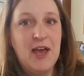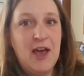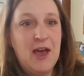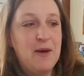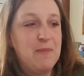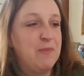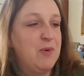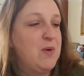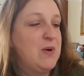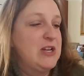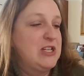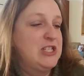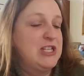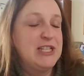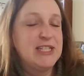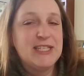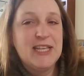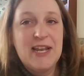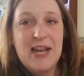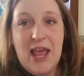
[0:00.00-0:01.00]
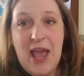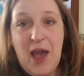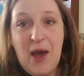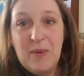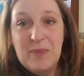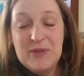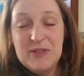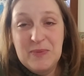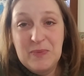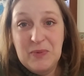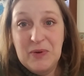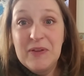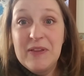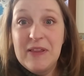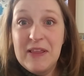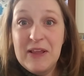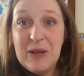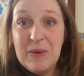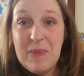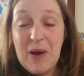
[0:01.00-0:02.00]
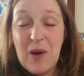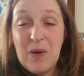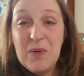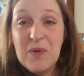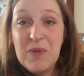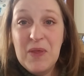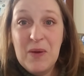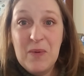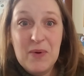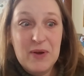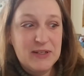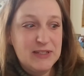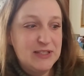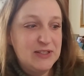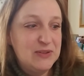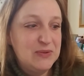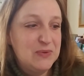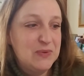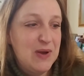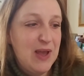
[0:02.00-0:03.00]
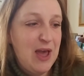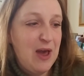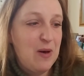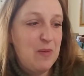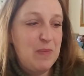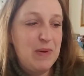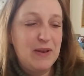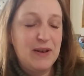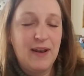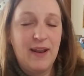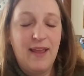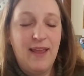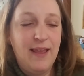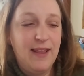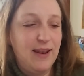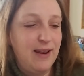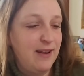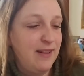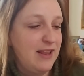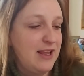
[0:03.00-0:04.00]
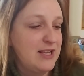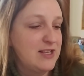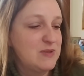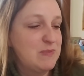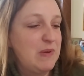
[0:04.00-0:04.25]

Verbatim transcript: um, questions and it helps them really think about who they want to help in things.